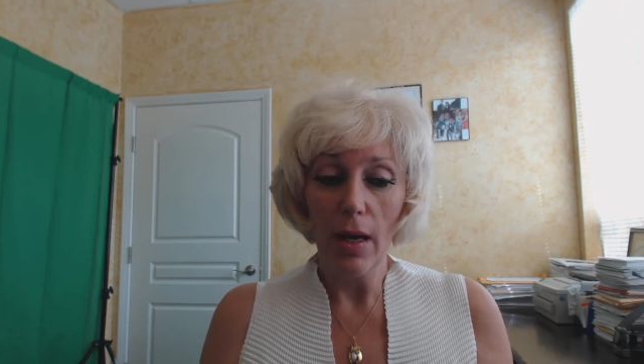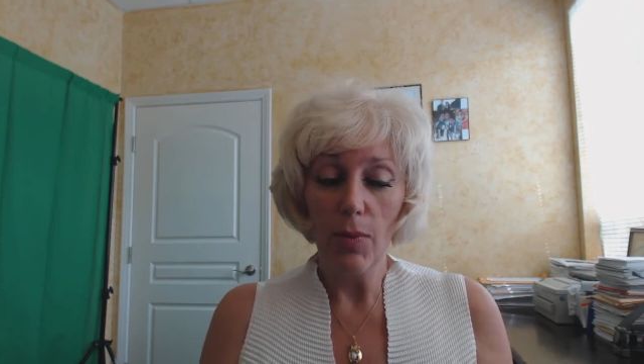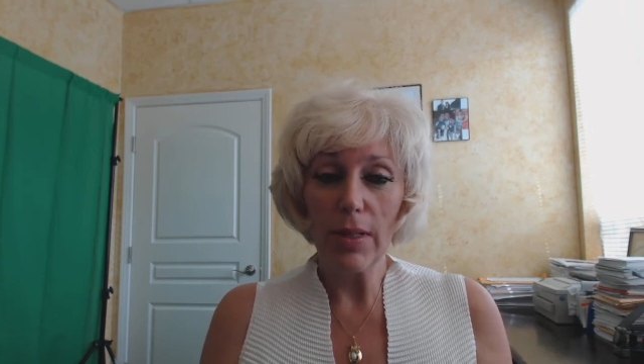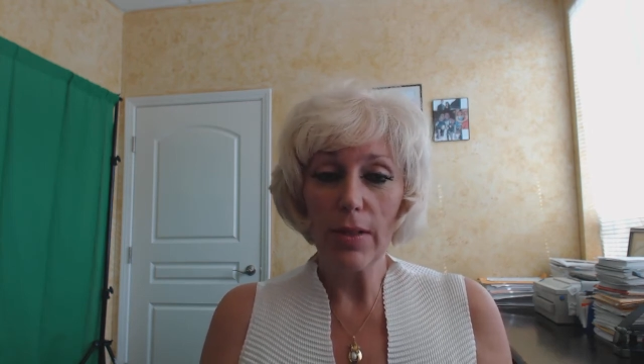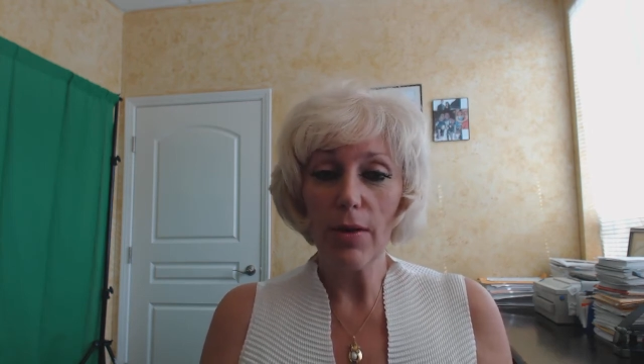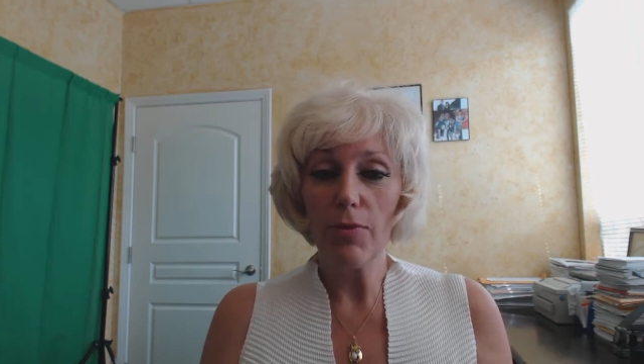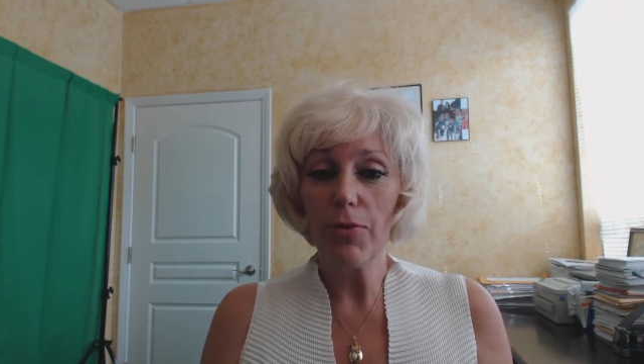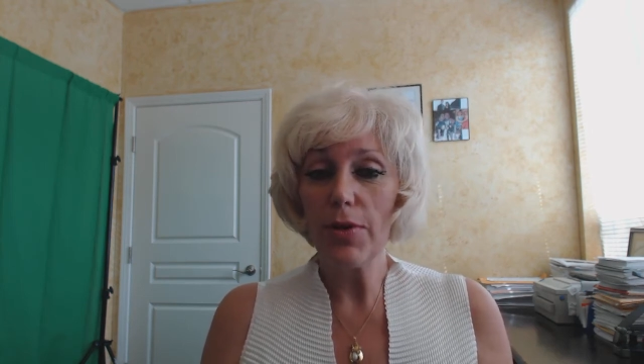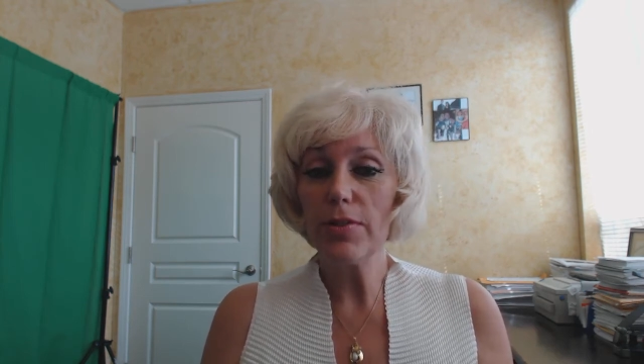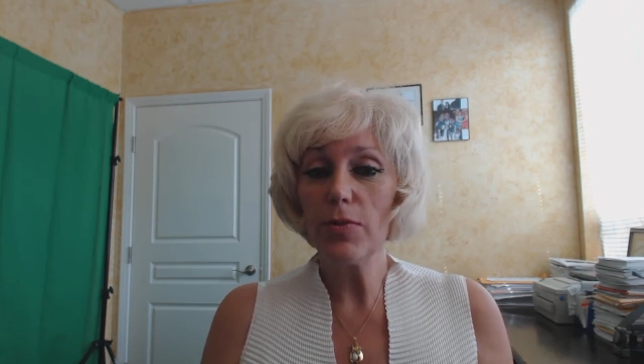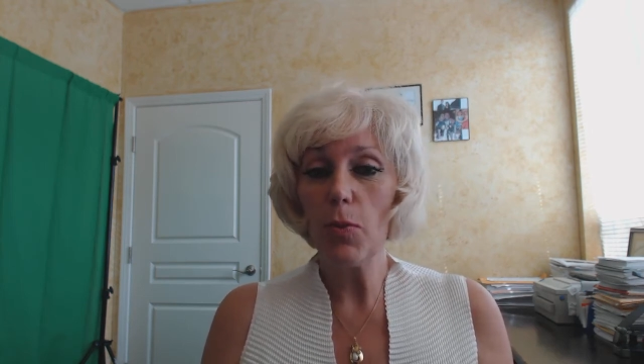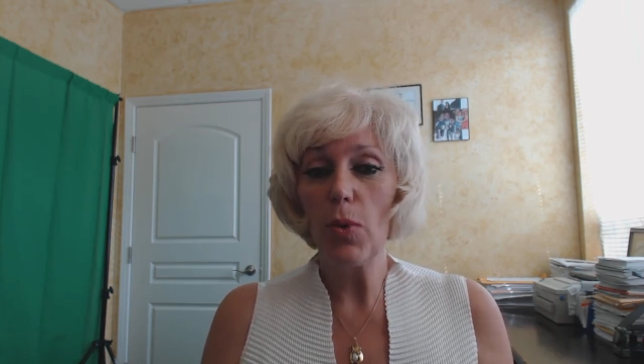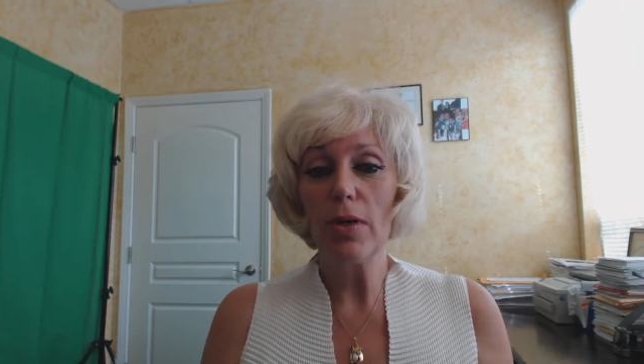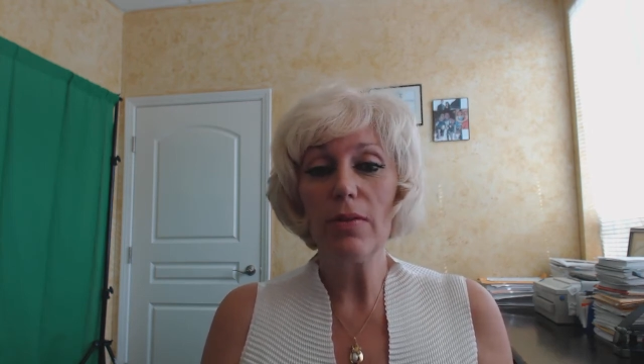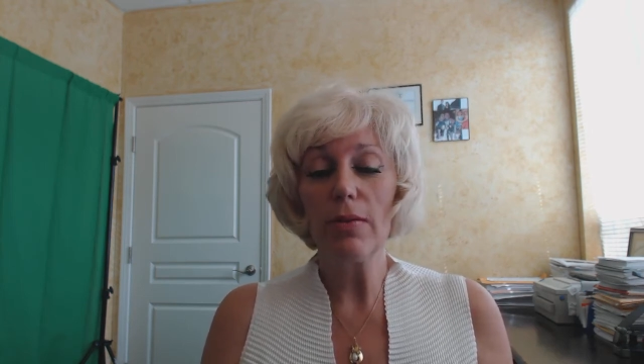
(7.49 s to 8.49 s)
Well,
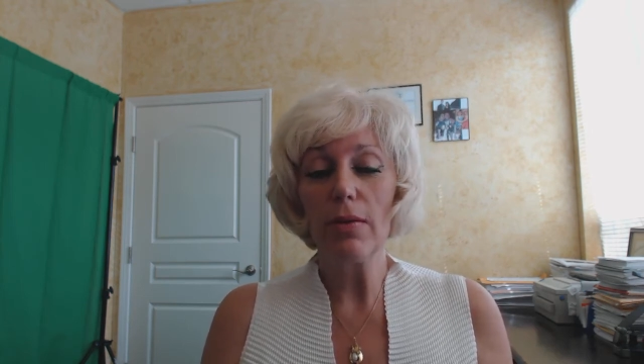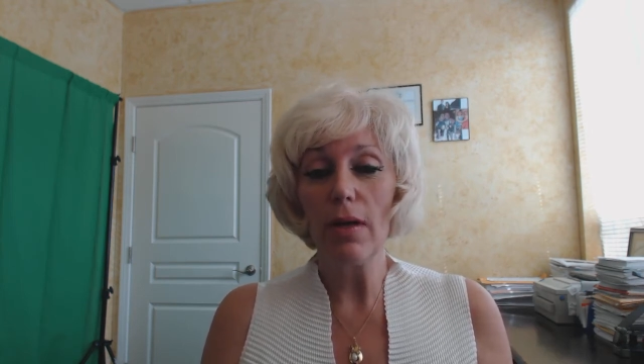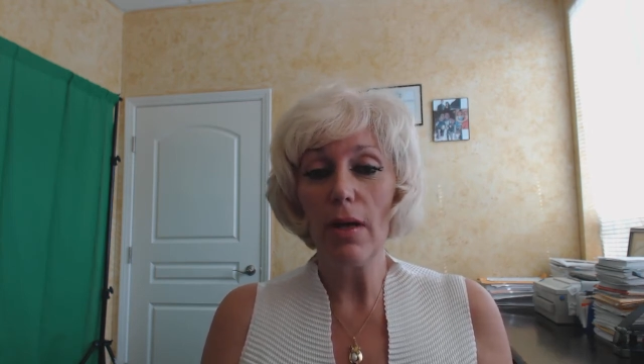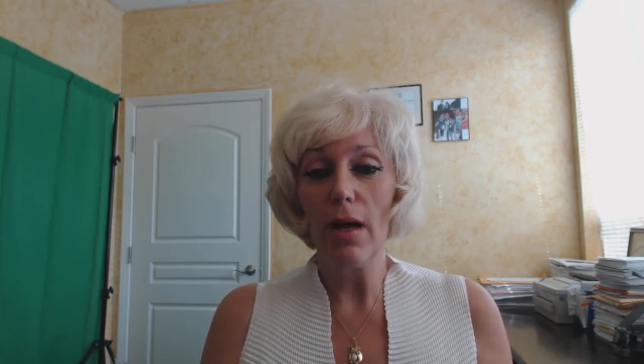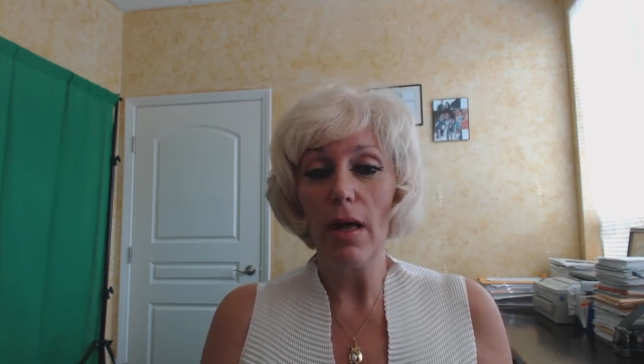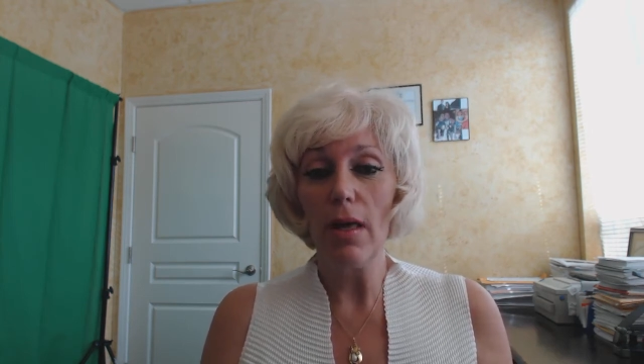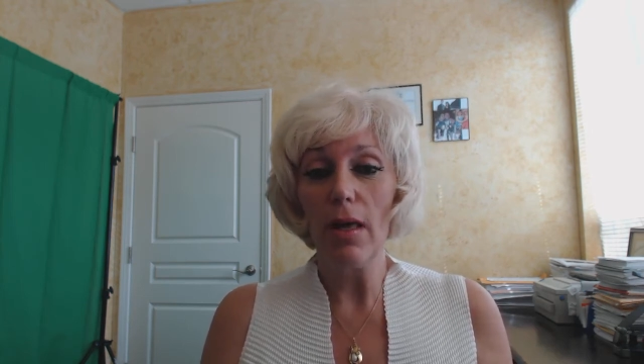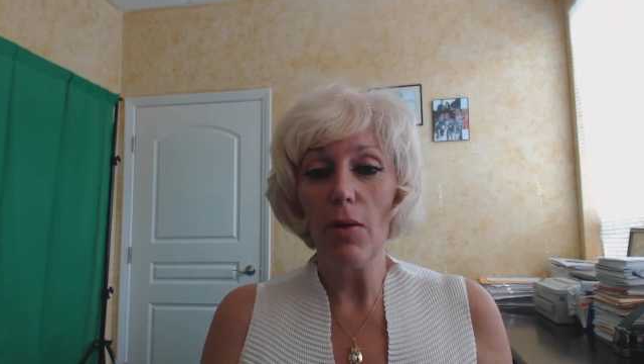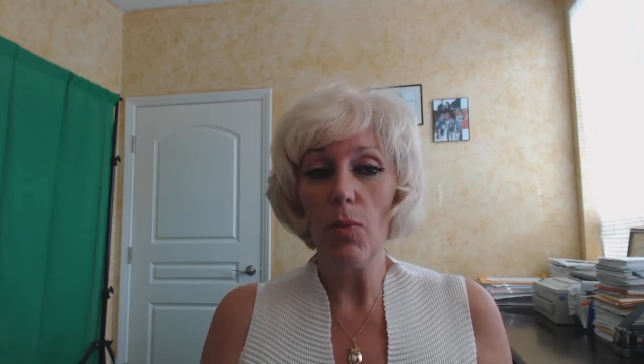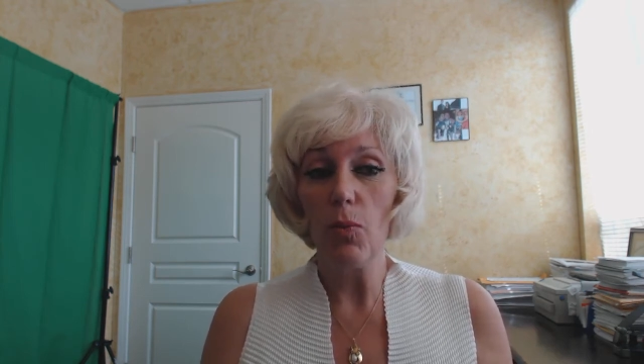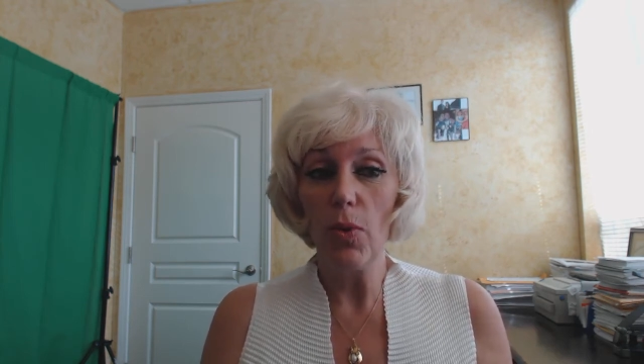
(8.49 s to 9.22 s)
first of all, I